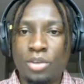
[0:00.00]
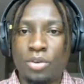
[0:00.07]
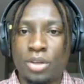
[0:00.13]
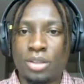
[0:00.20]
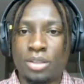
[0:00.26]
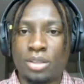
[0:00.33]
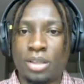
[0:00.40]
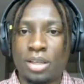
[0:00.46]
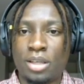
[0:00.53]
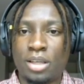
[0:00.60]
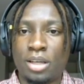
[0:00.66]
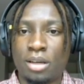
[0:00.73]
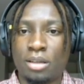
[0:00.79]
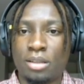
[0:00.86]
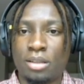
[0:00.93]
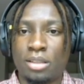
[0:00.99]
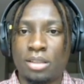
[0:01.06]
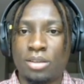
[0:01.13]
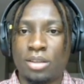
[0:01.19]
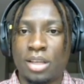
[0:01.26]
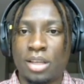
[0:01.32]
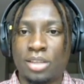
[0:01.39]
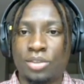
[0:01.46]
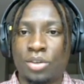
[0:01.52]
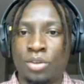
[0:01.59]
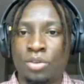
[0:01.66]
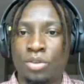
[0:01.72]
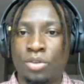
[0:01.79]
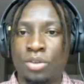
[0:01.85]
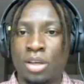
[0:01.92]
you can see here, these are the things
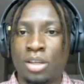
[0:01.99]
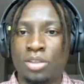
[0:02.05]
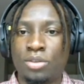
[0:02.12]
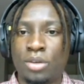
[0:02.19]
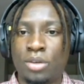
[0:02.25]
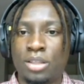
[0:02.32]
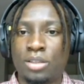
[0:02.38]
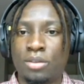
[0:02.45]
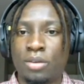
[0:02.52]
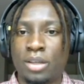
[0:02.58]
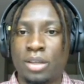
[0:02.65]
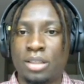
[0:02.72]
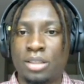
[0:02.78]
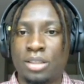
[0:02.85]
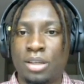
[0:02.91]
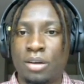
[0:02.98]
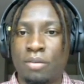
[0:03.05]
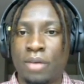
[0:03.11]
they're looking to integrate this year,